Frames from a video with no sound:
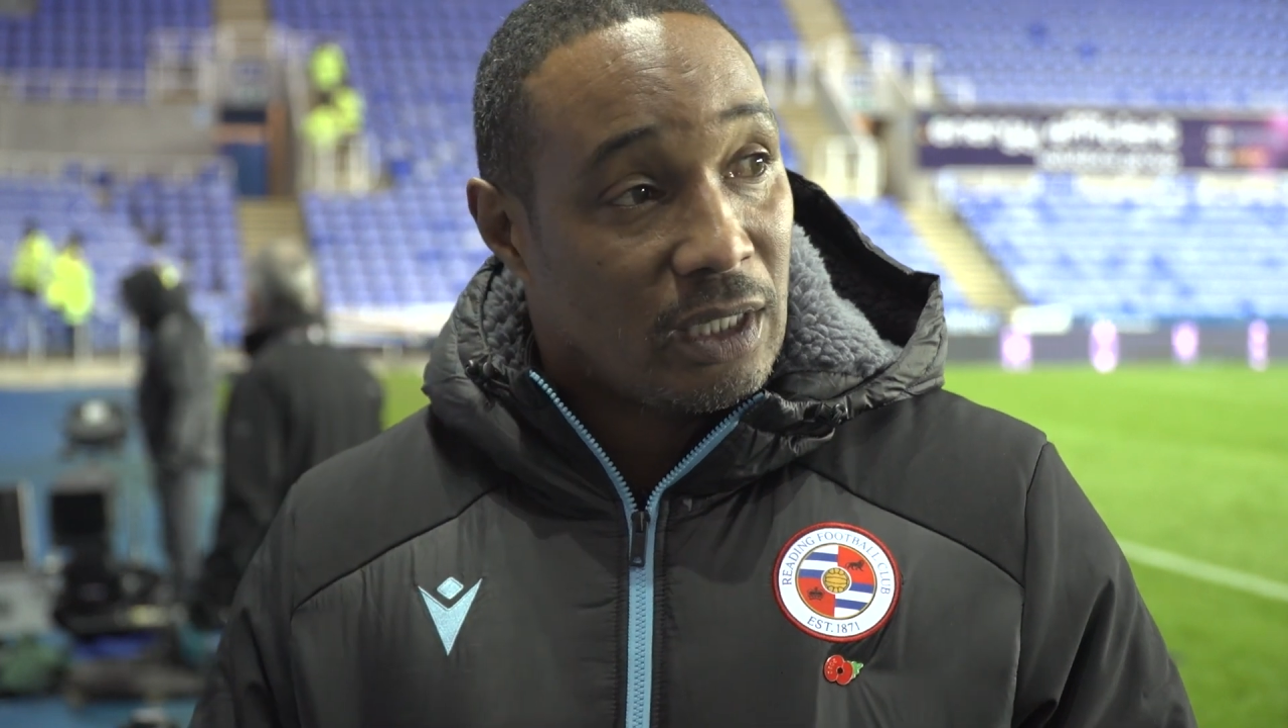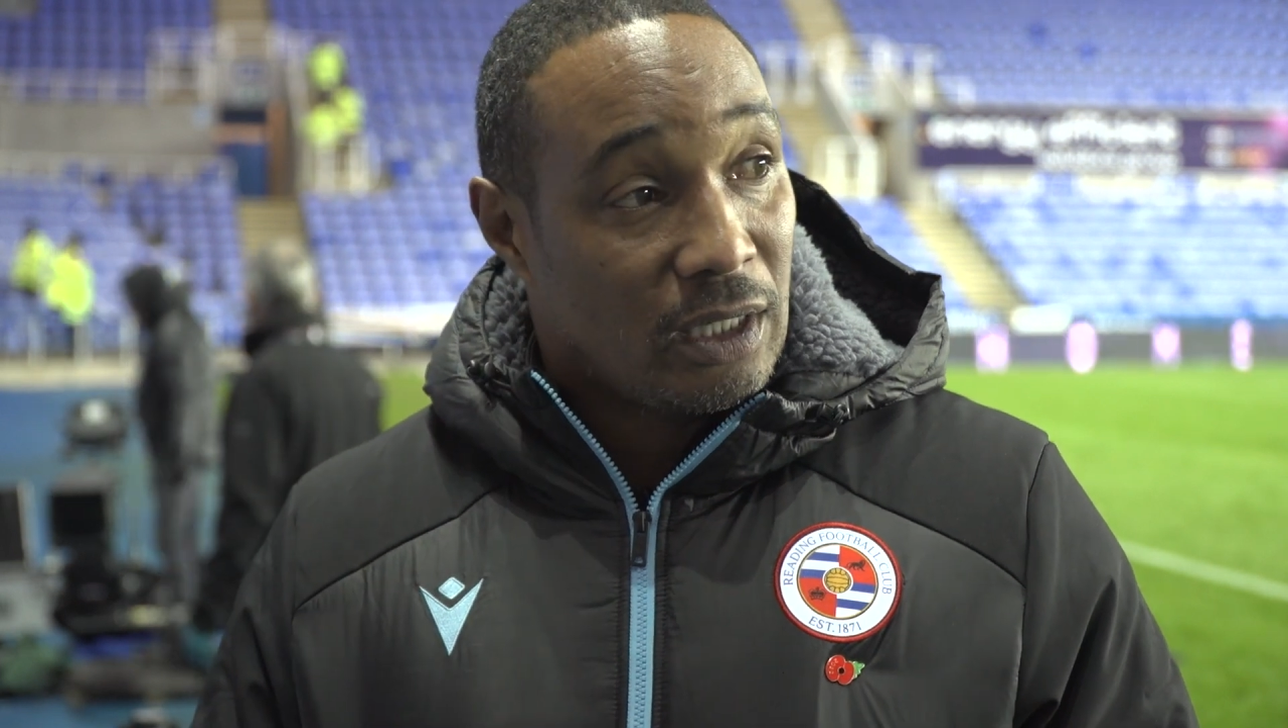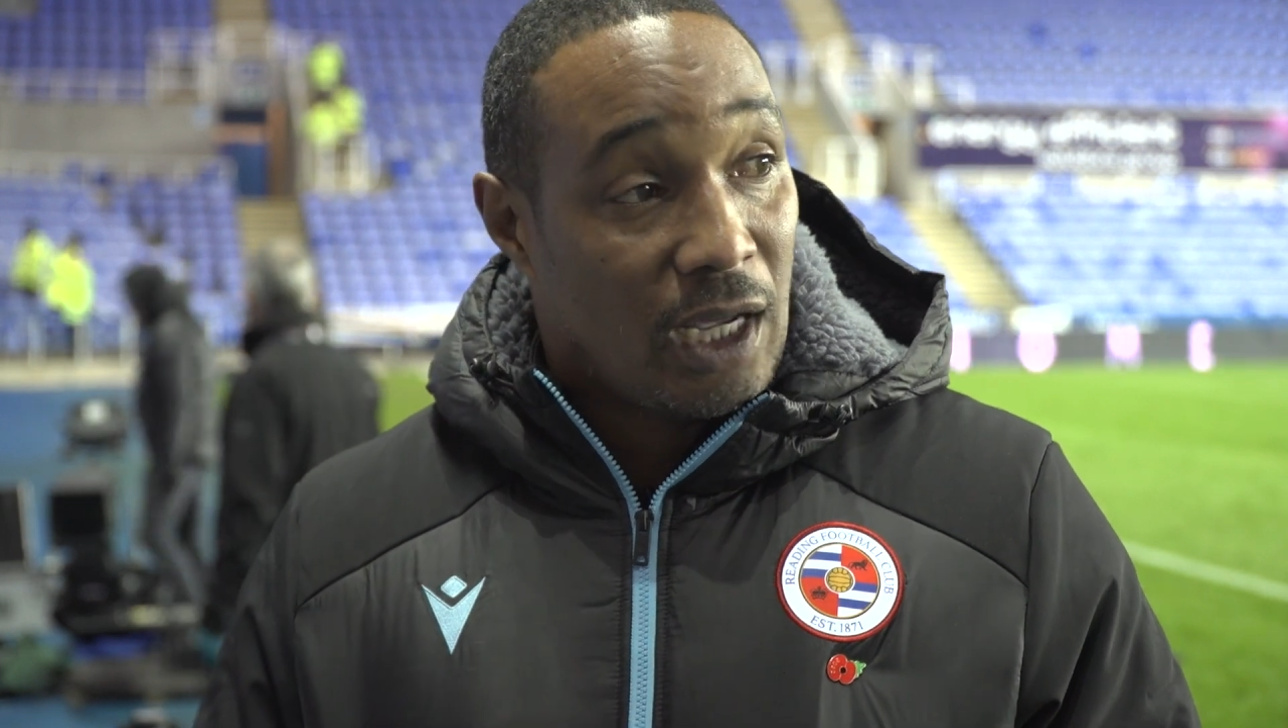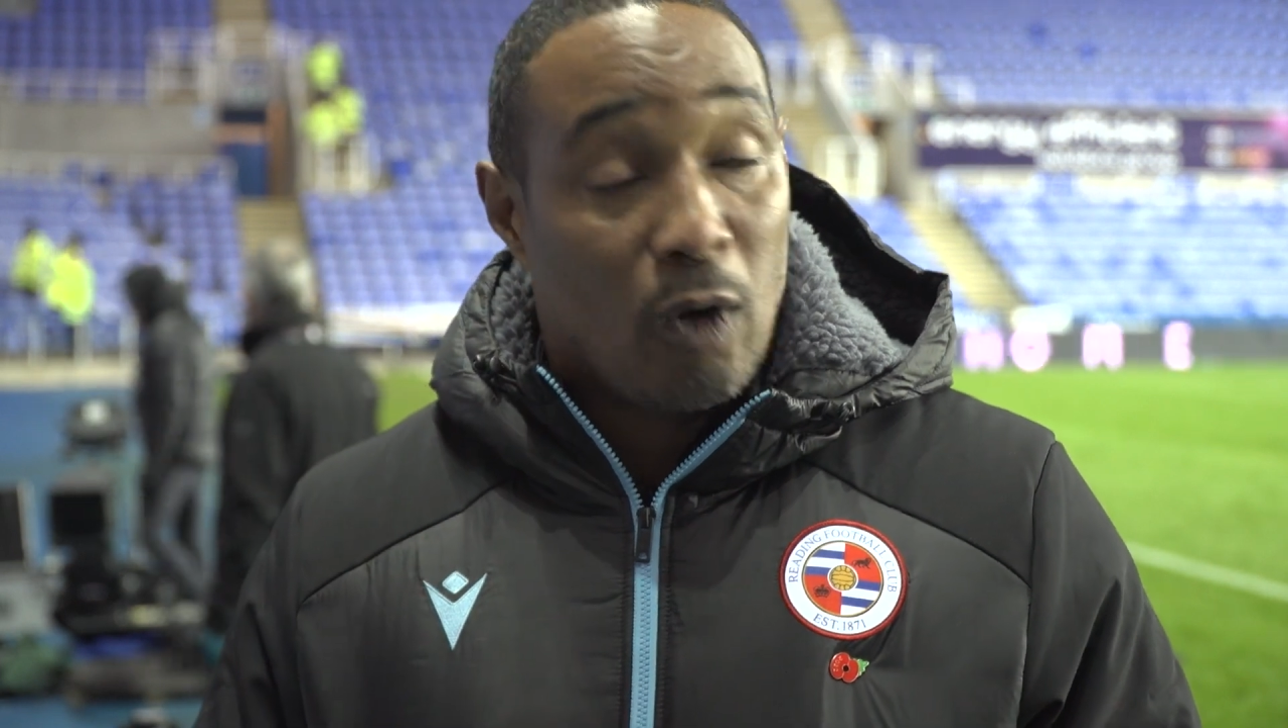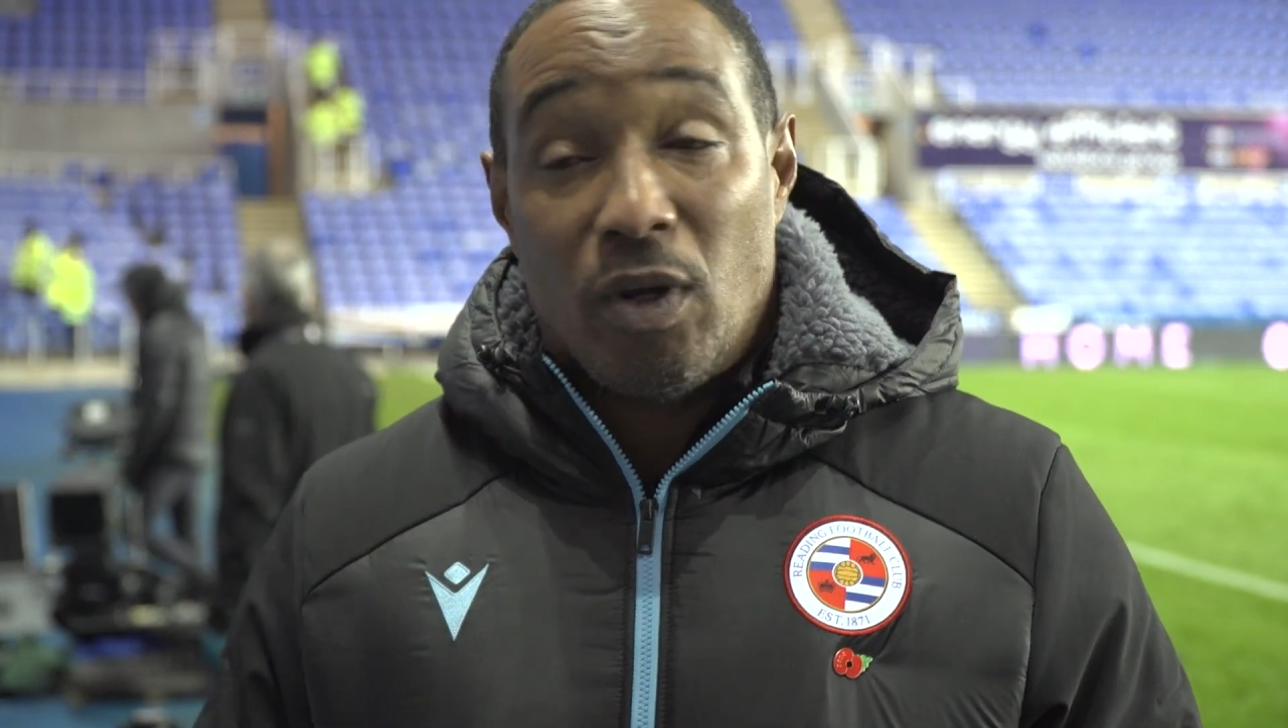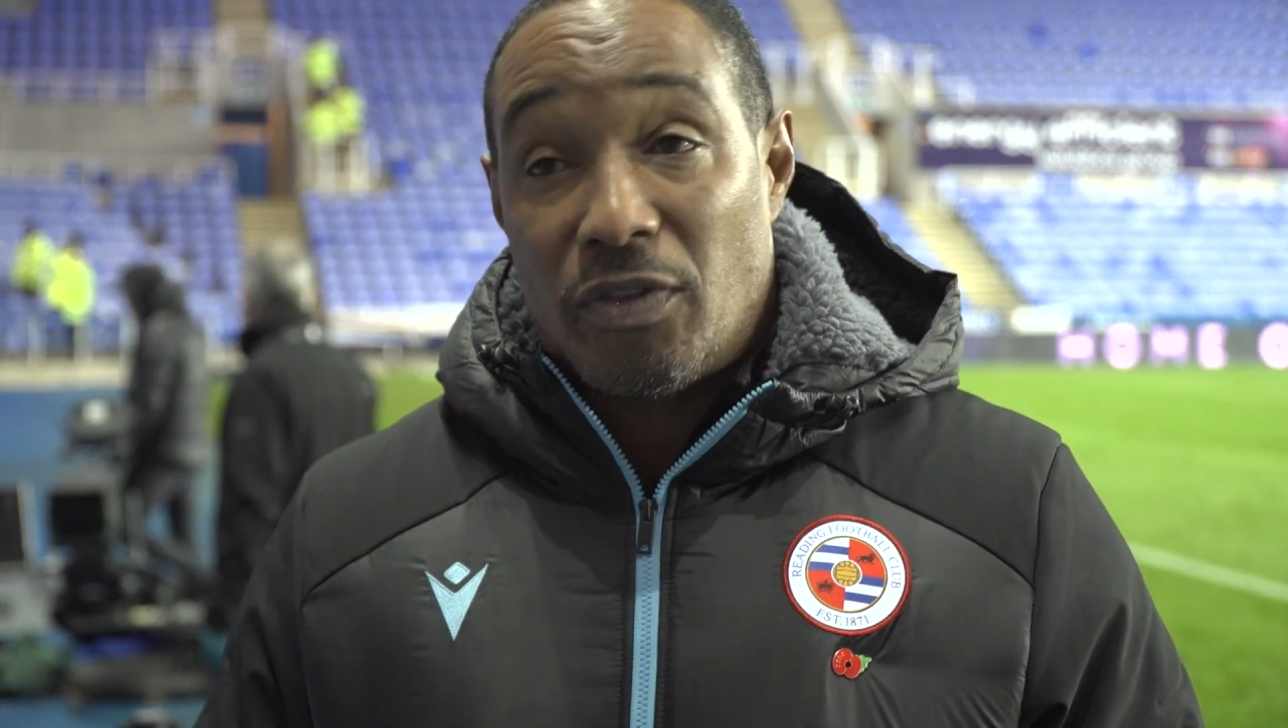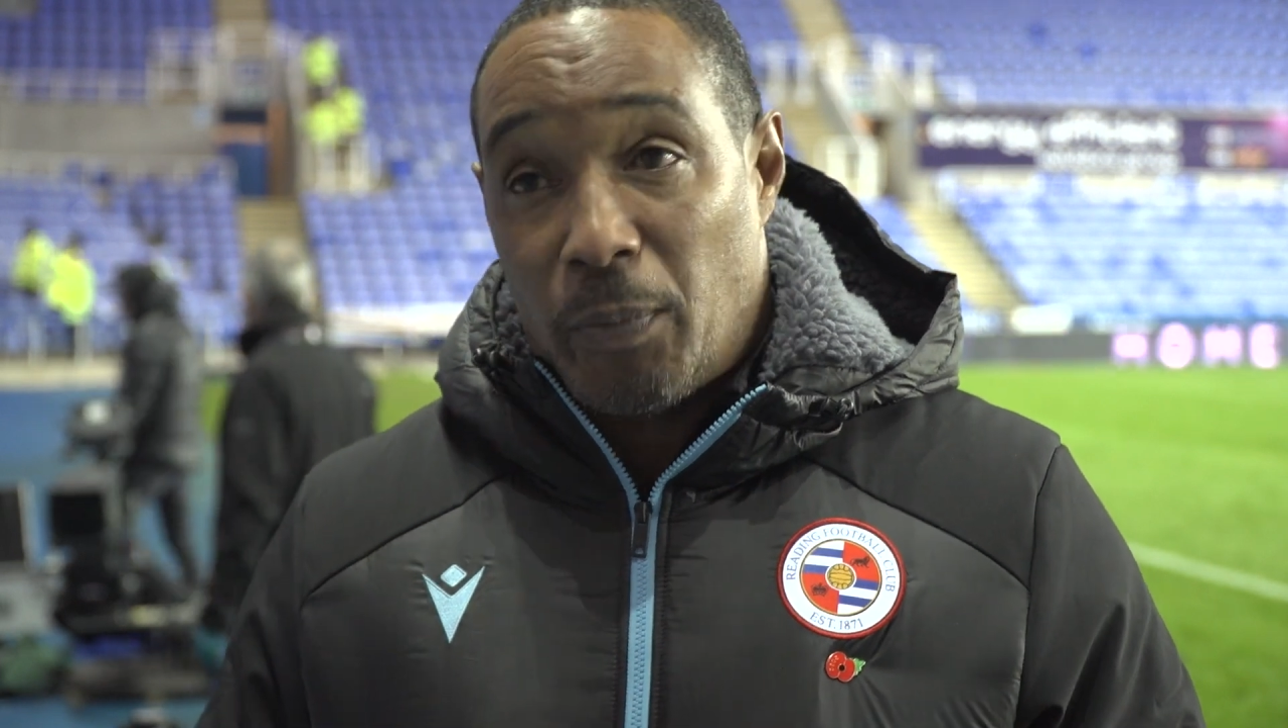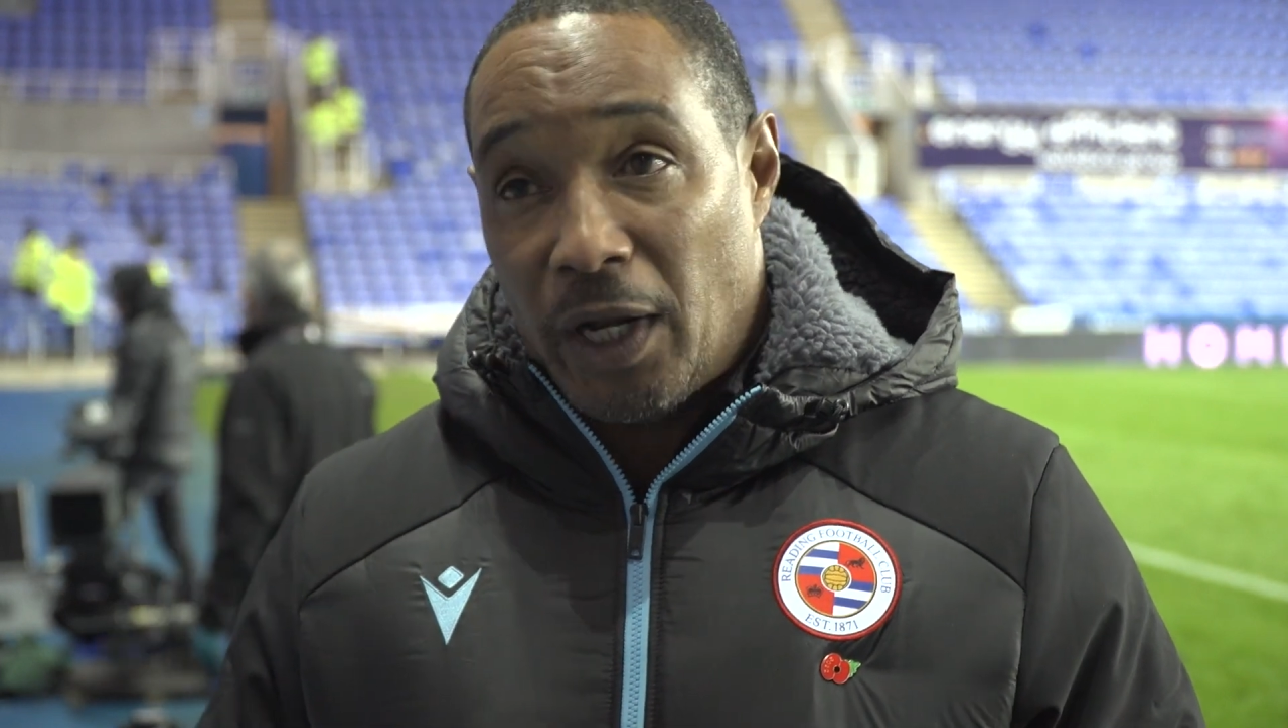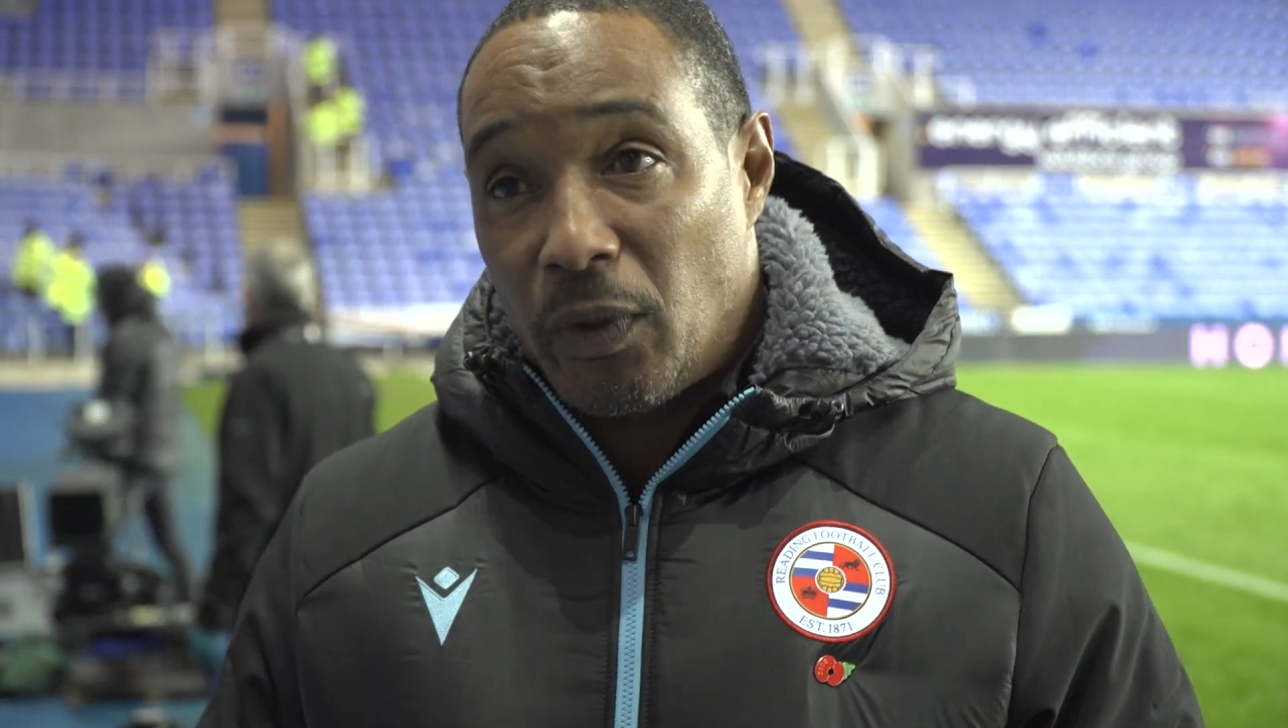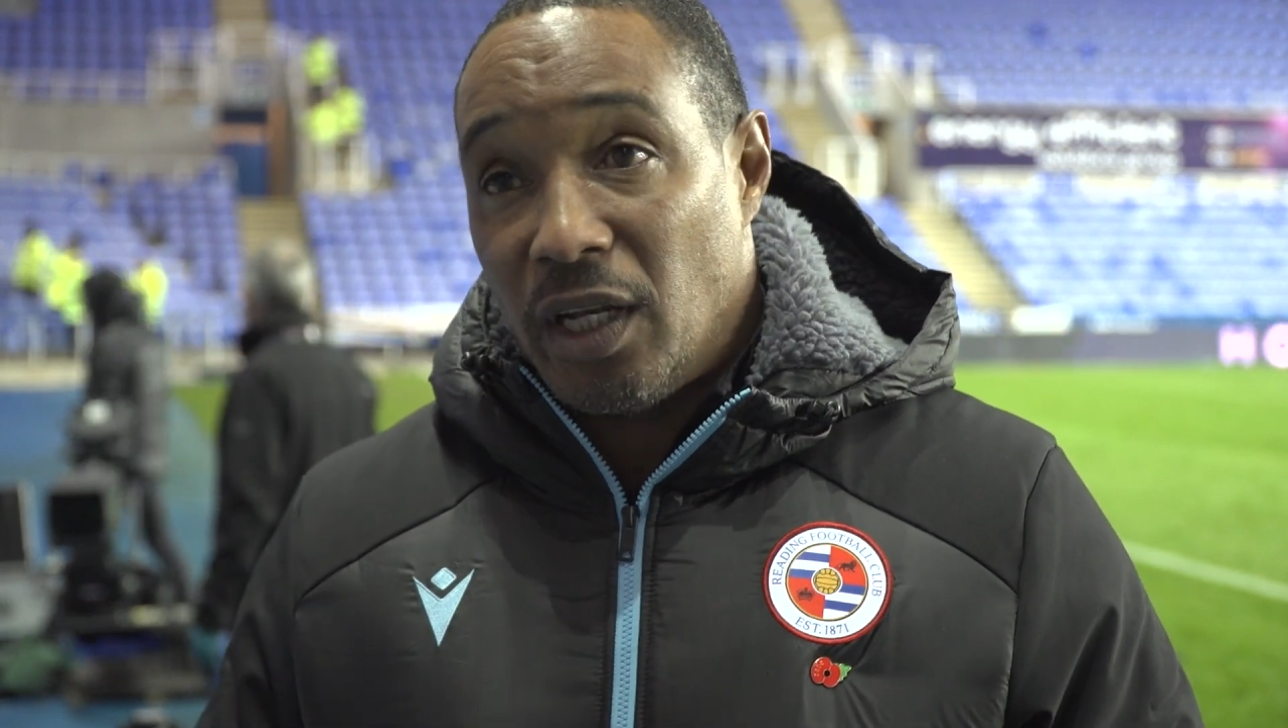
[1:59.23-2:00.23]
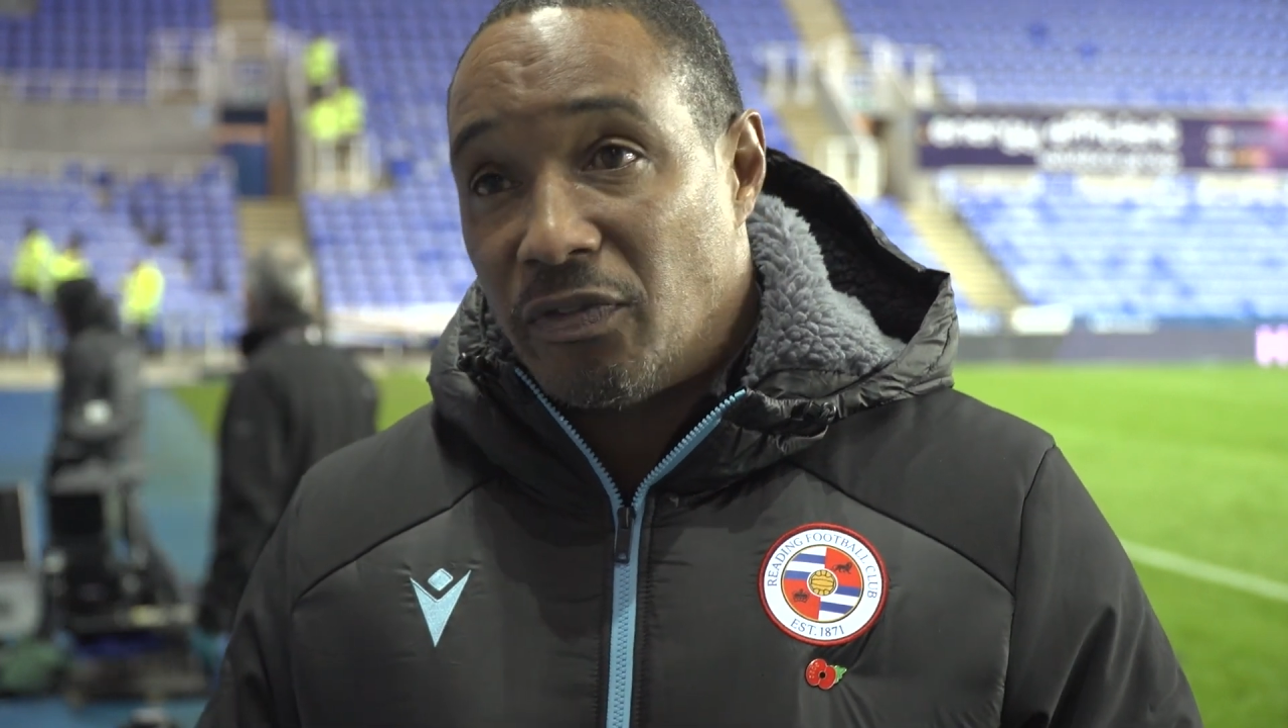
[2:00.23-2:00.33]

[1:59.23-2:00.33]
the goal, the penalty